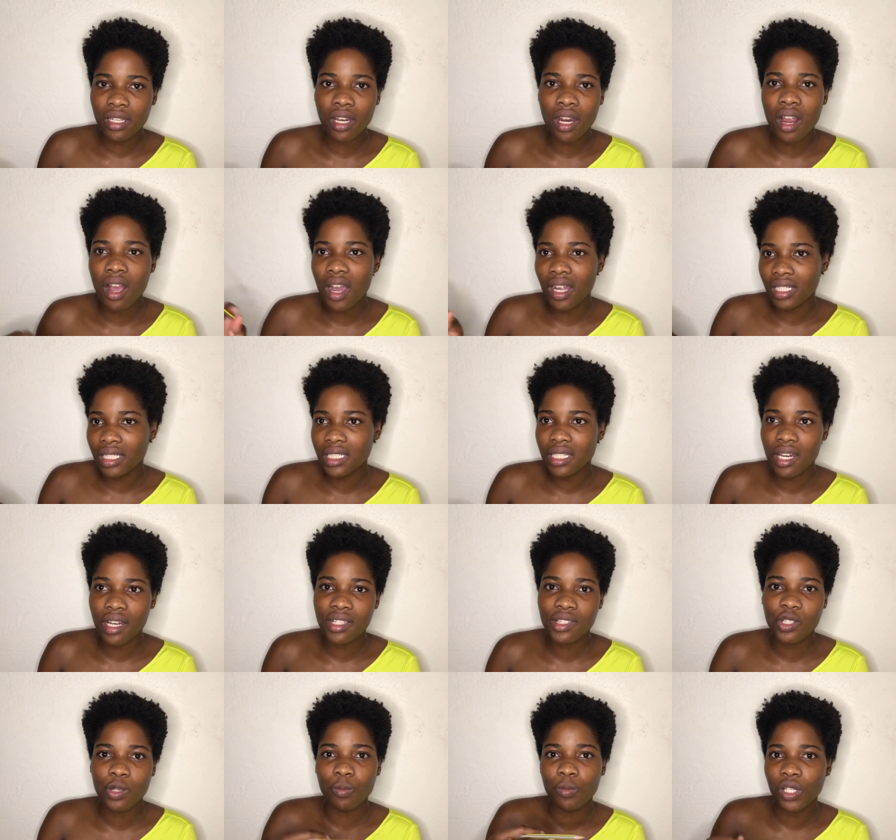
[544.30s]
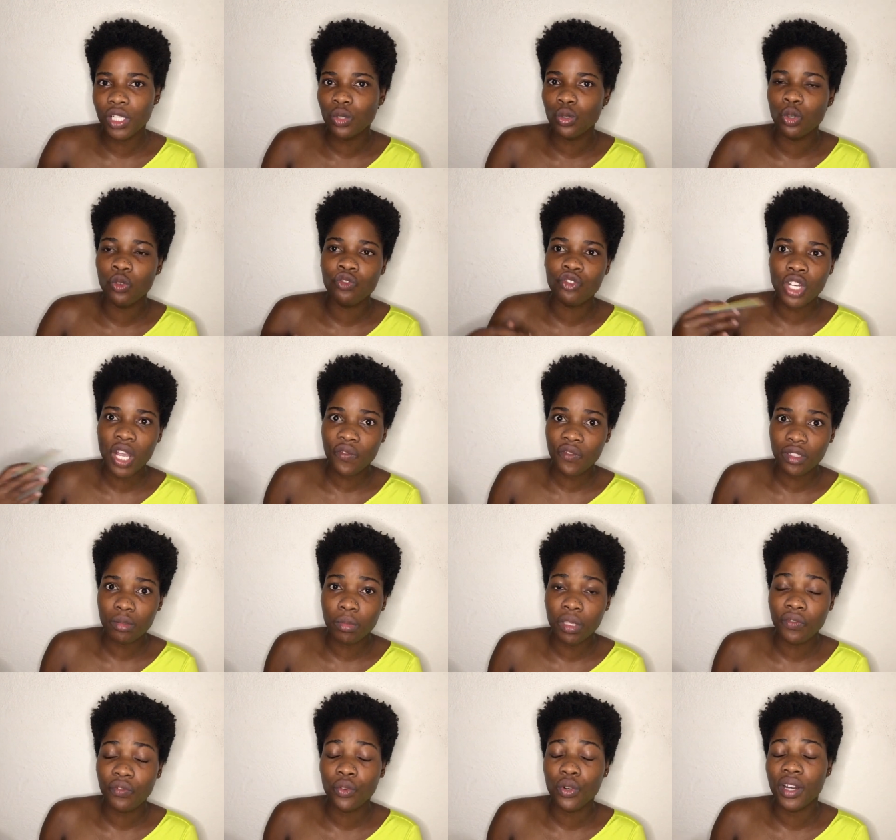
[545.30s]
or auntie or somebody who've traveled
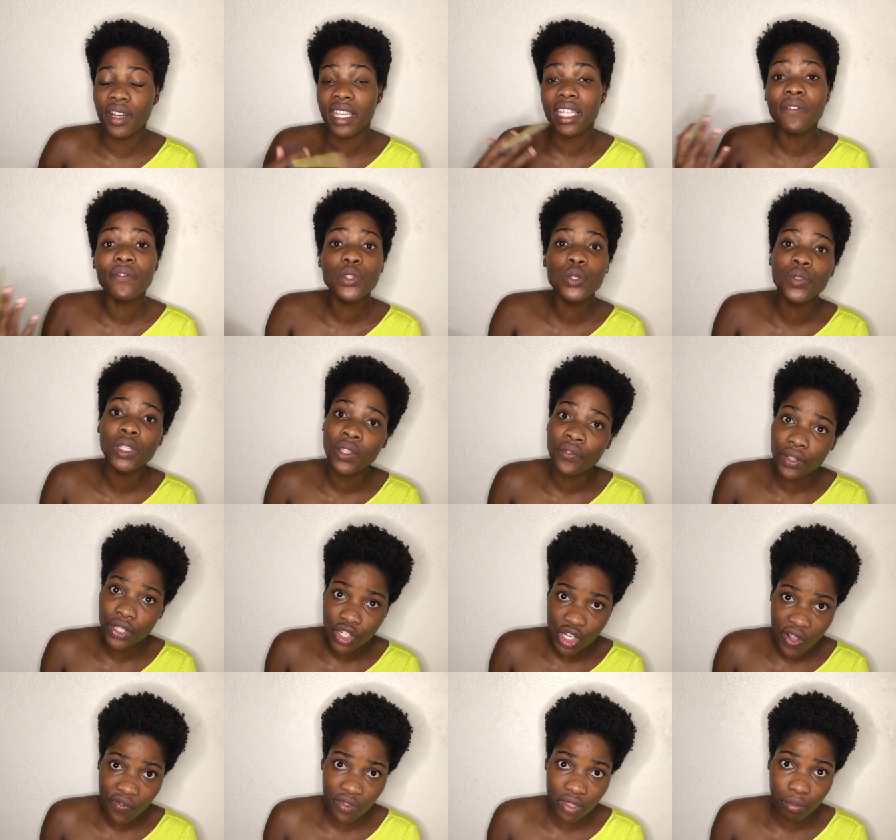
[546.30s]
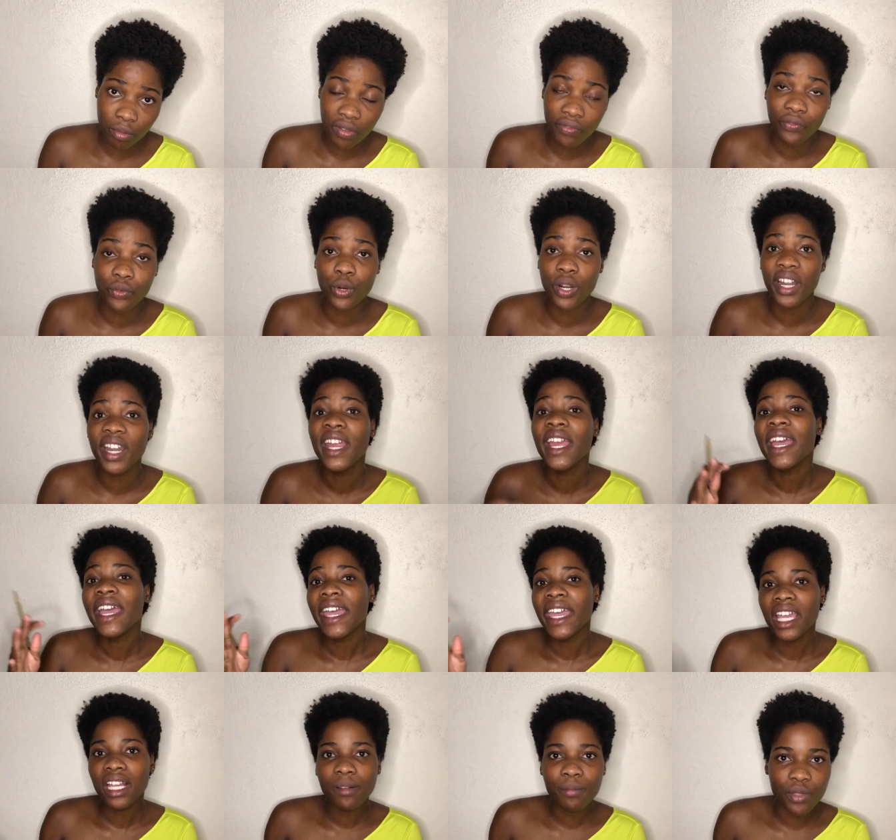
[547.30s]
before, if you never traveled before,
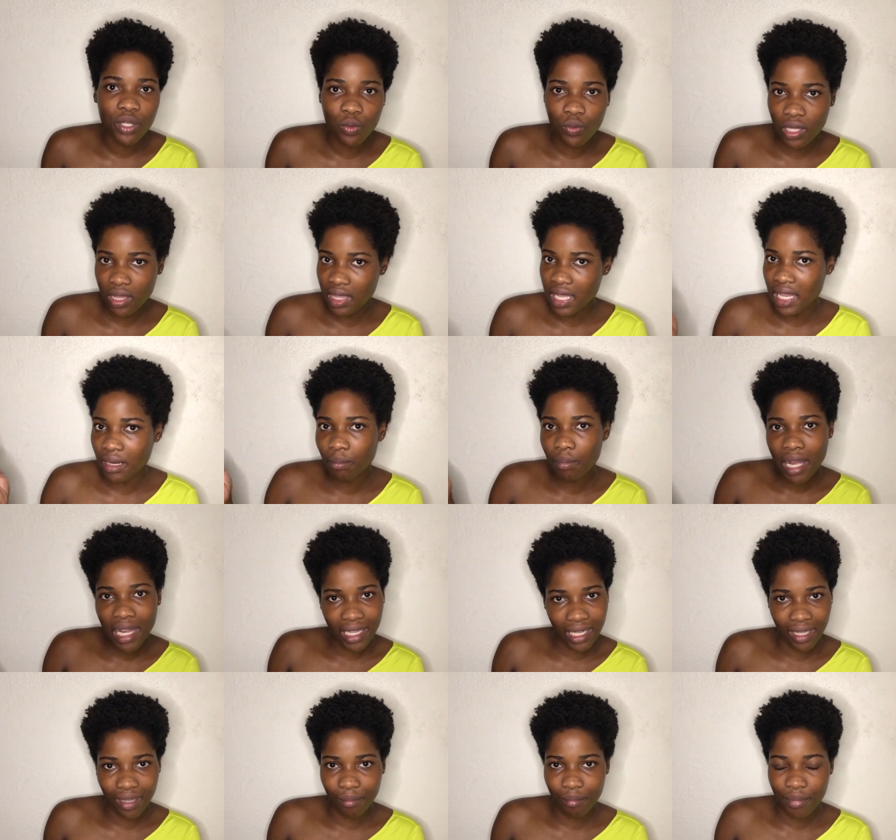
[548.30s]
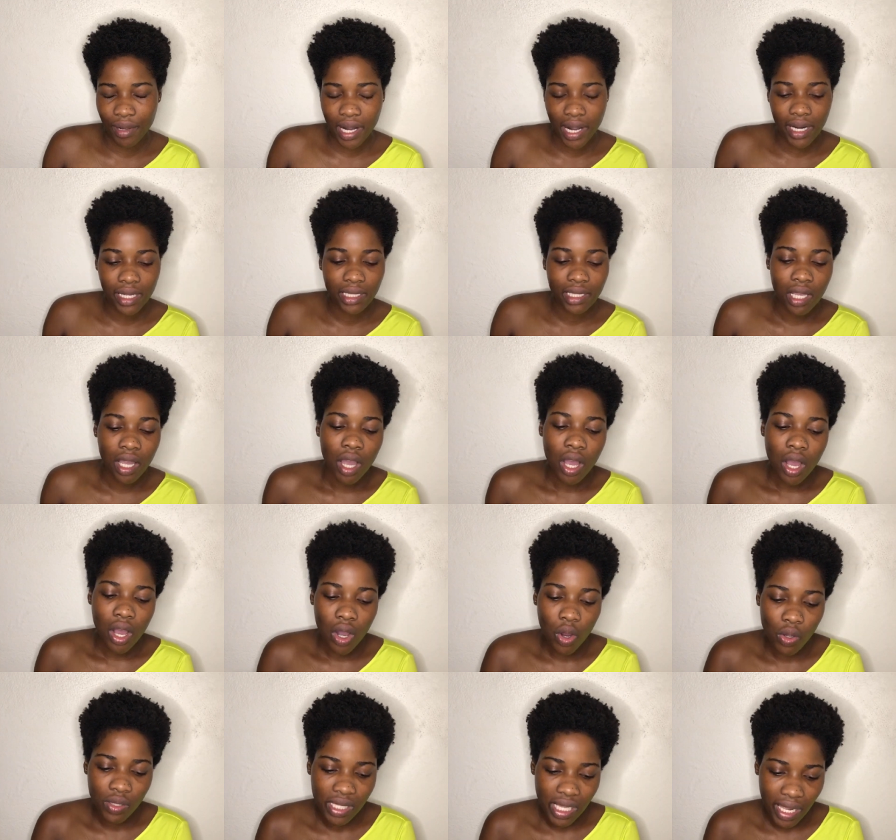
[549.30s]
help you with that packing part.
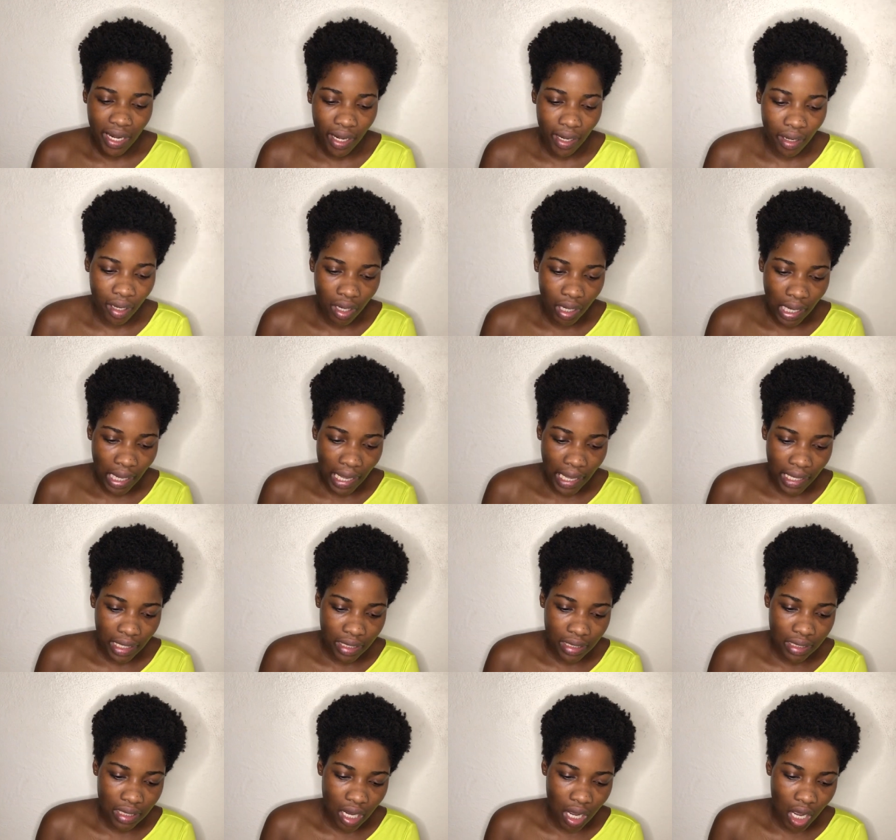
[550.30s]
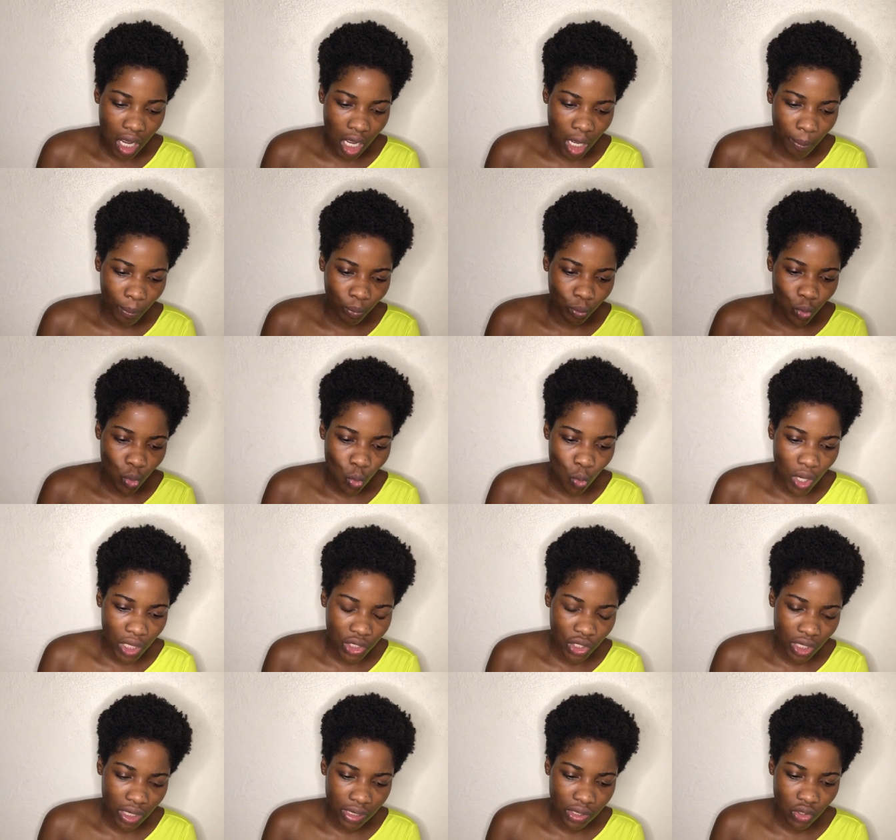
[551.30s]
Outside of that, guys, what
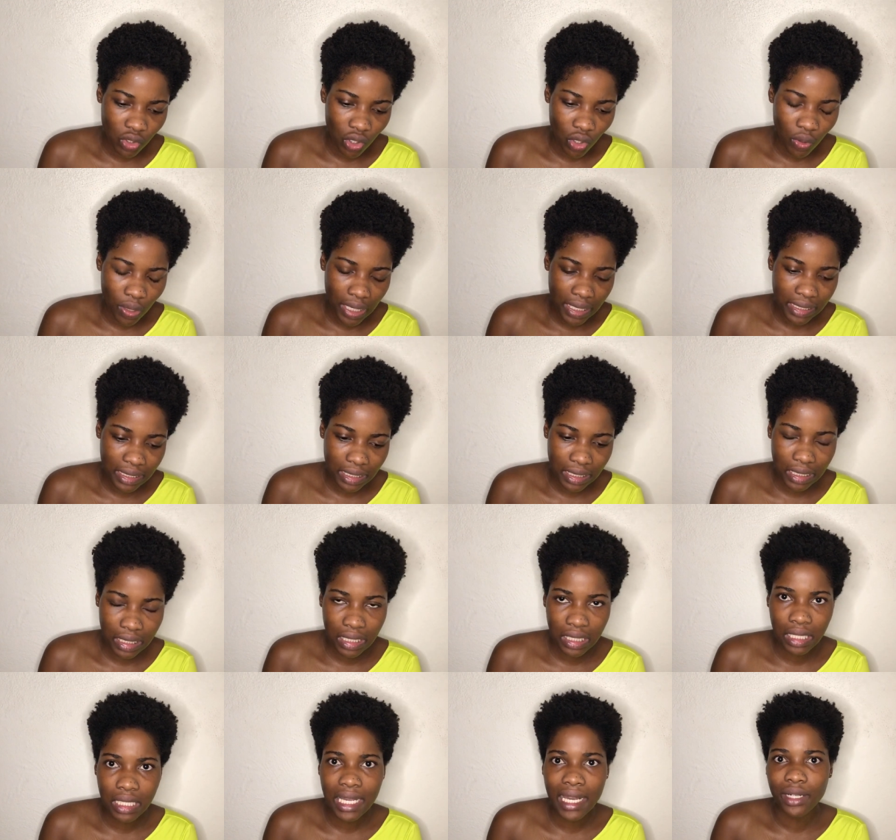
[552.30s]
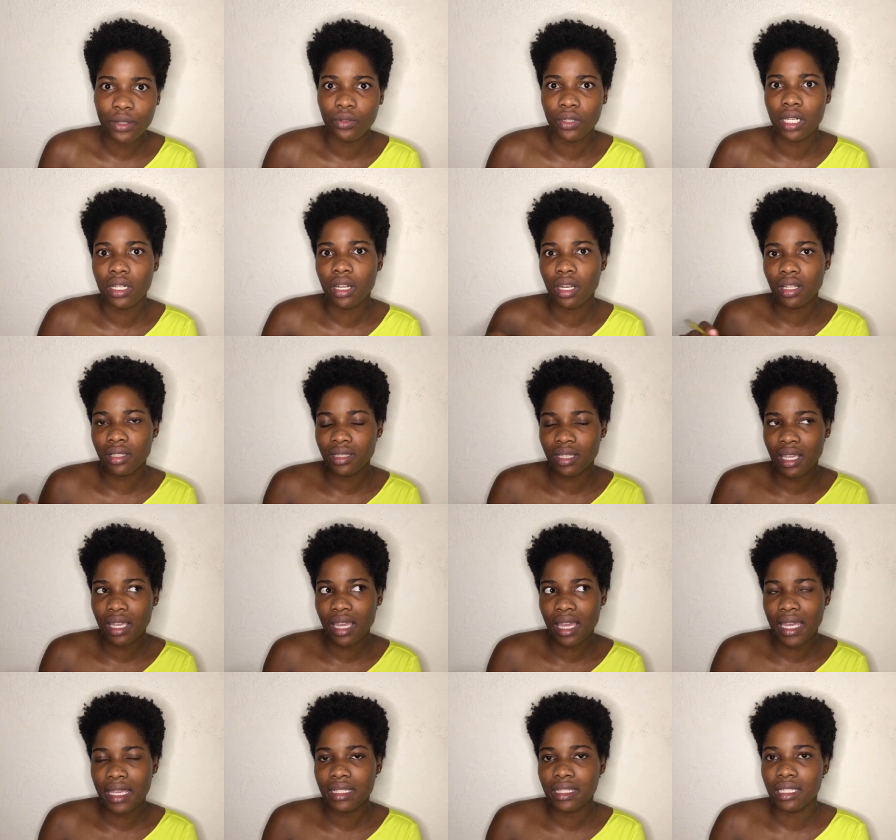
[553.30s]
else you're going to need. I know that a lot of you
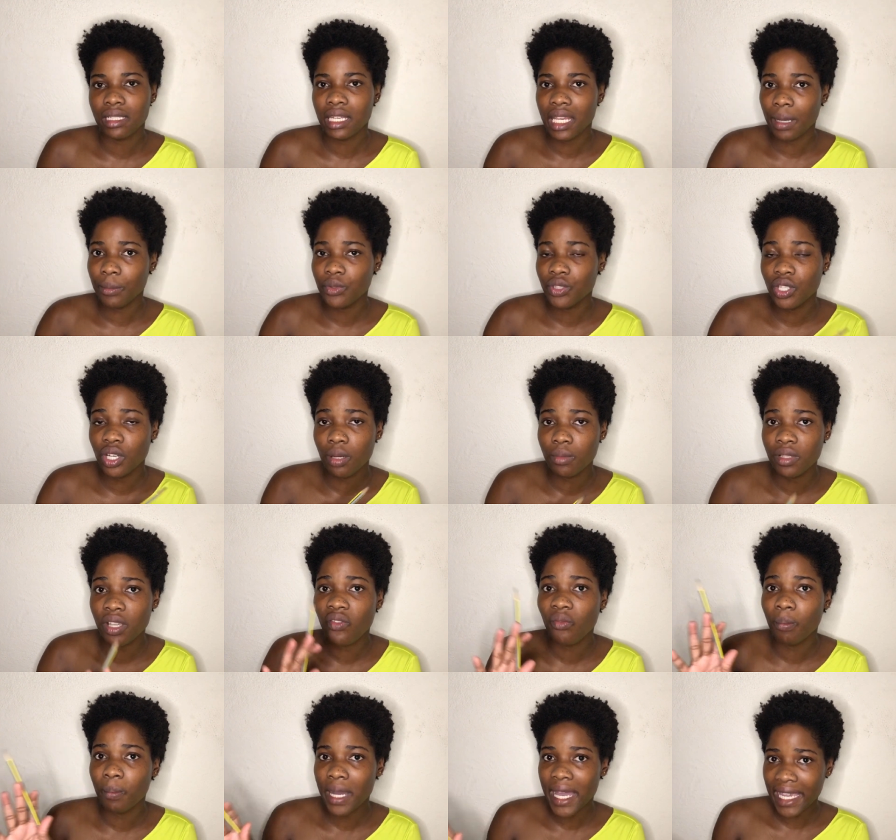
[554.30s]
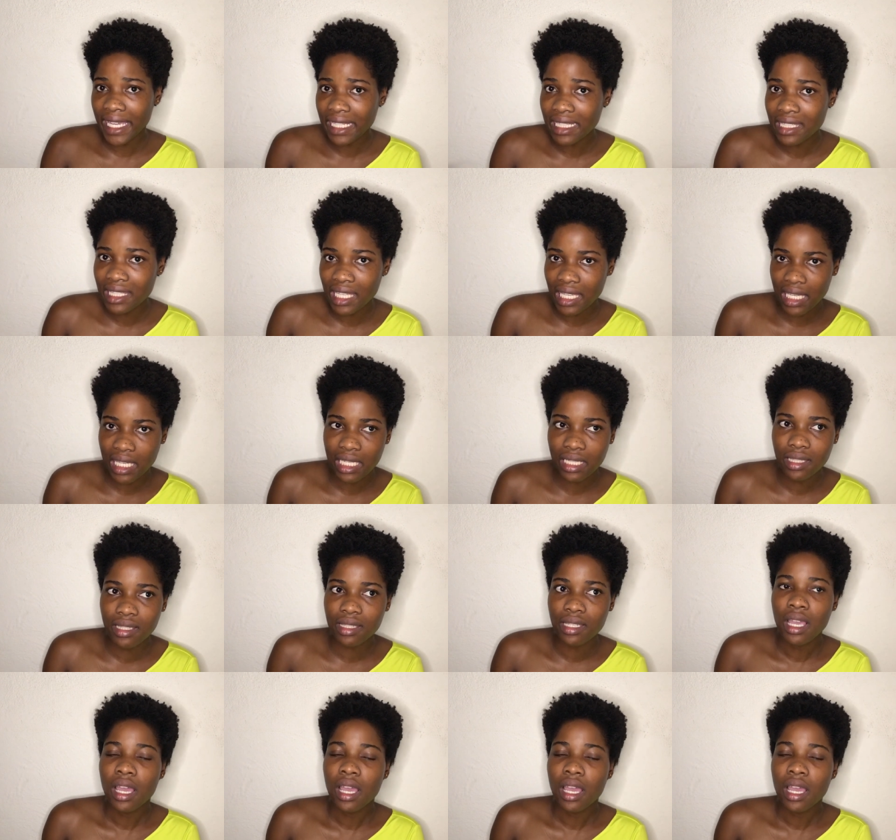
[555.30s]
guys, in terms of buying tickets,